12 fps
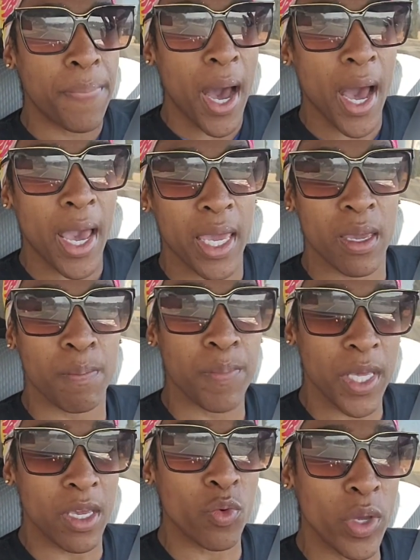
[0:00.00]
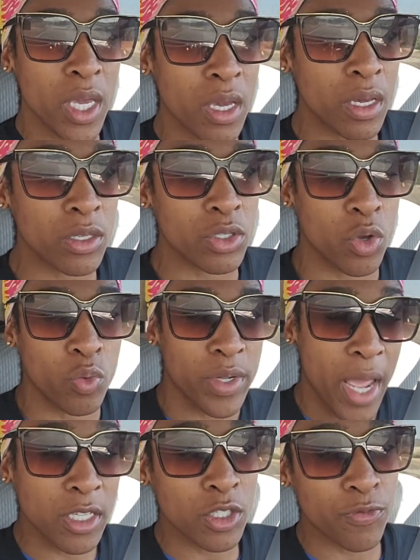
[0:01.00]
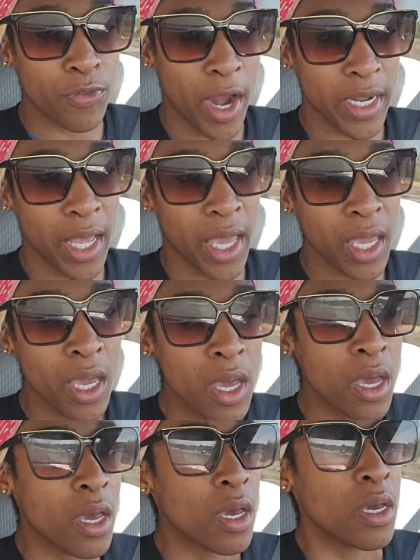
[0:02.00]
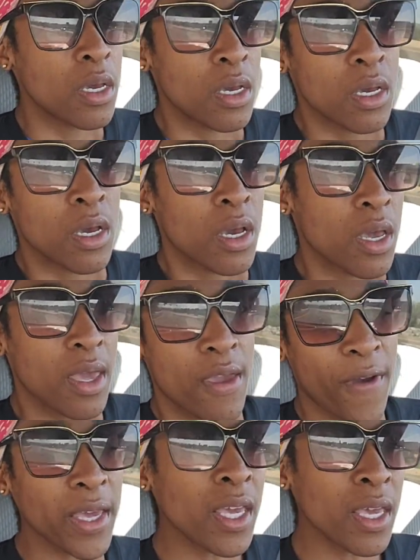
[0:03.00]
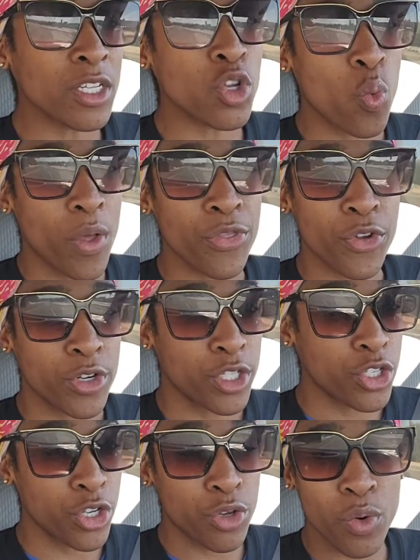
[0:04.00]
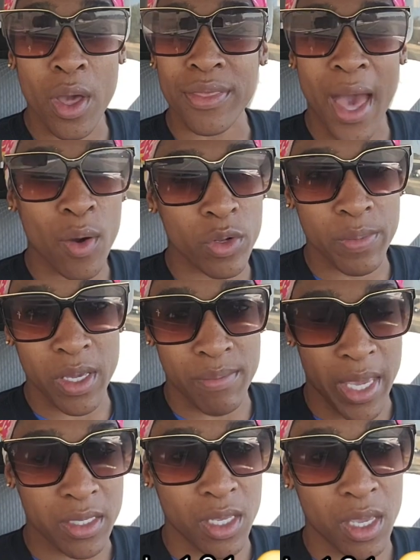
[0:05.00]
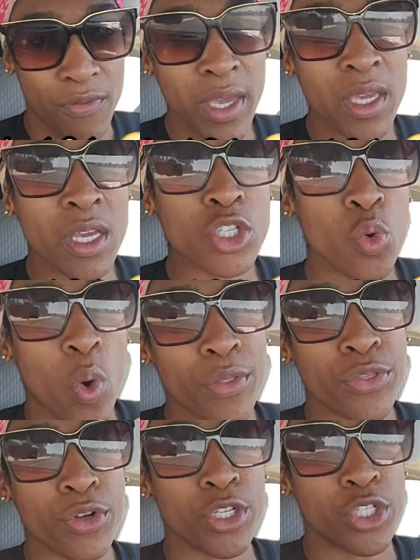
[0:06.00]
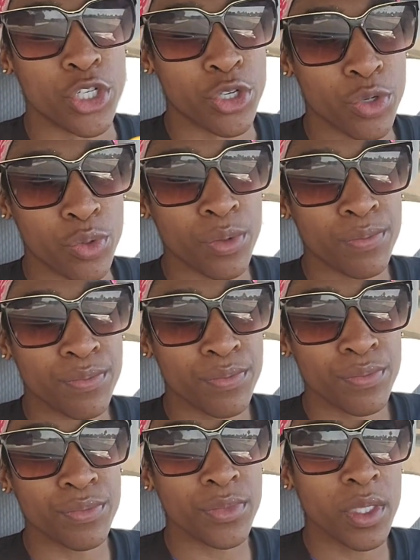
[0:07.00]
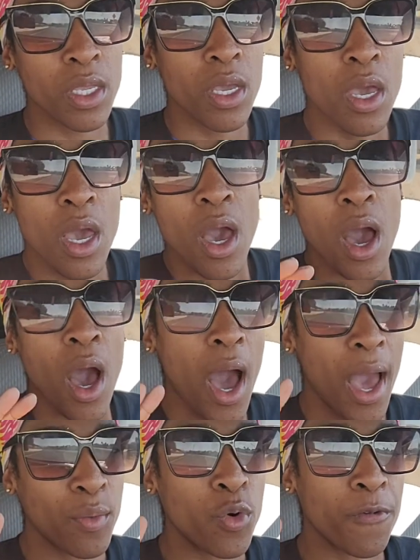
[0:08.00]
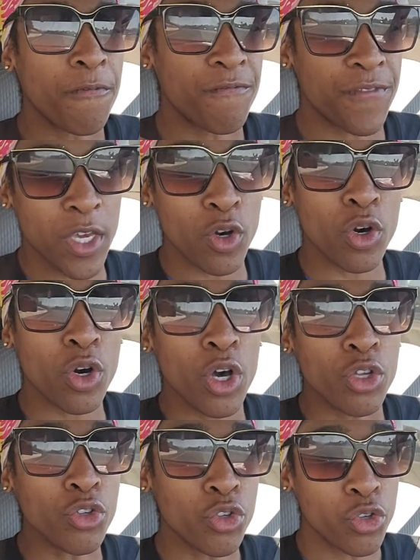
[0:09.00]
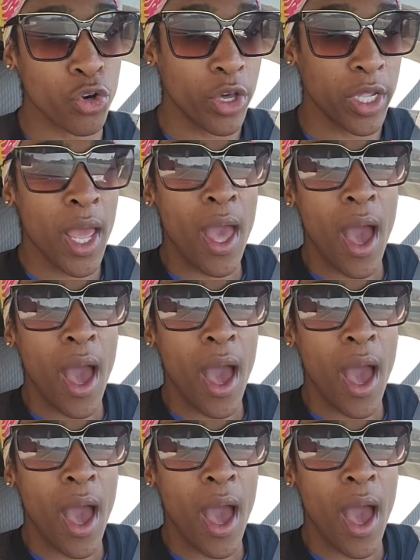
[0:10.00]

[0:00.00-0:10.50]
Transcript: by peak week, so next Friday, if I can get to 132, that would be amazing. If I can get to 132, I will feel good.